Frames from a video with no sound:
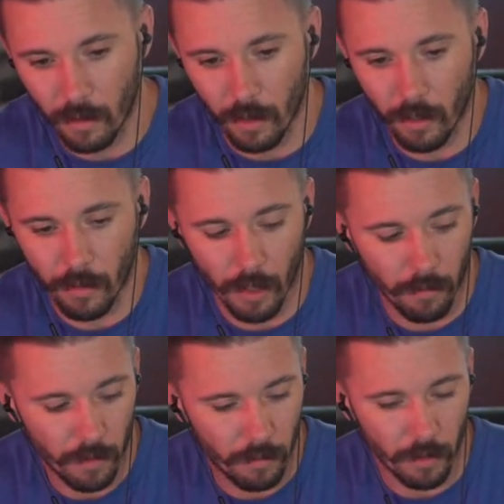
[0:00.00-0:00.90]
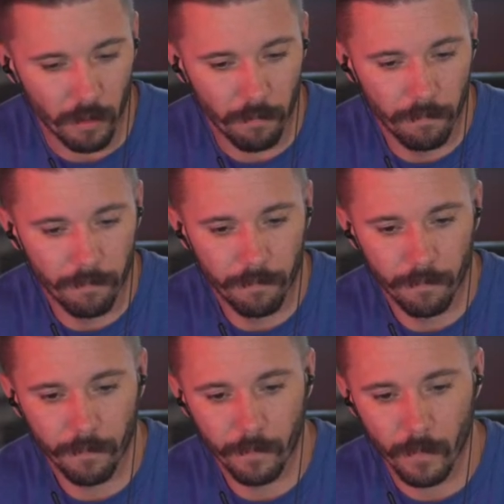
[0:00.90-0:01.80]
All right, here we go. Here we go.
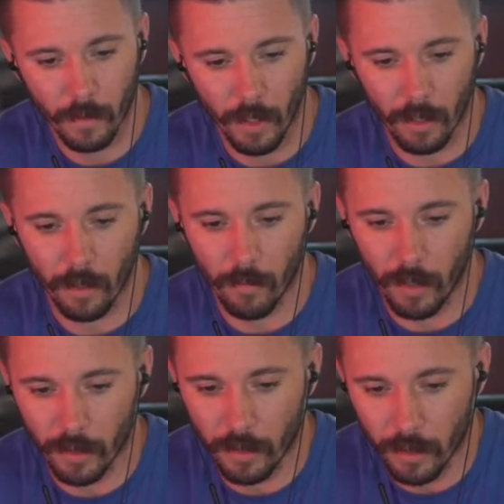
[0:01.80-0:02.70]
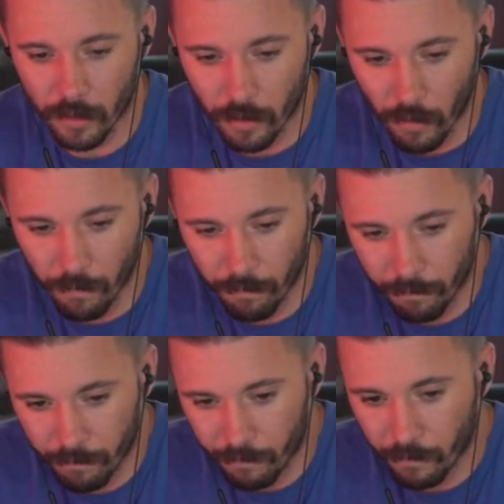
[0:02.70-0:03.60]
Now that I'm logged into Instagram.
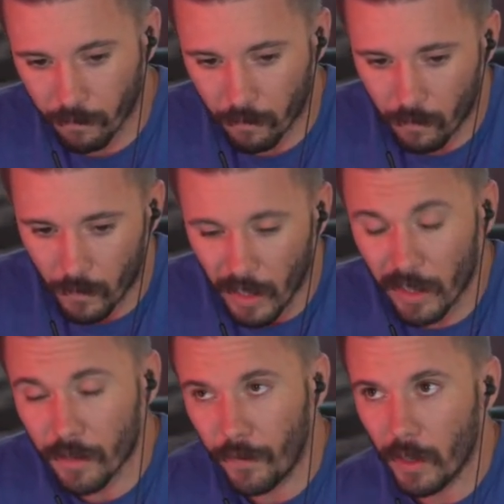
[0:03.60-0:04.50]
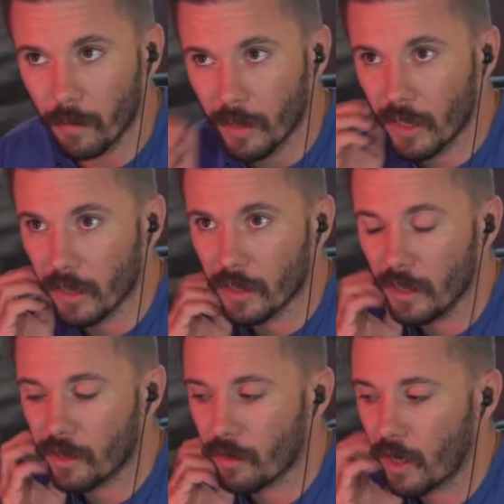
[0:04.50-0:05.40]
And it's funny because
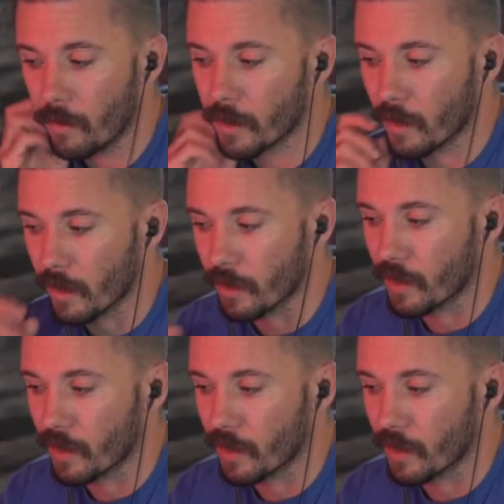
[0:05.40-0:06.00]
Instagram is like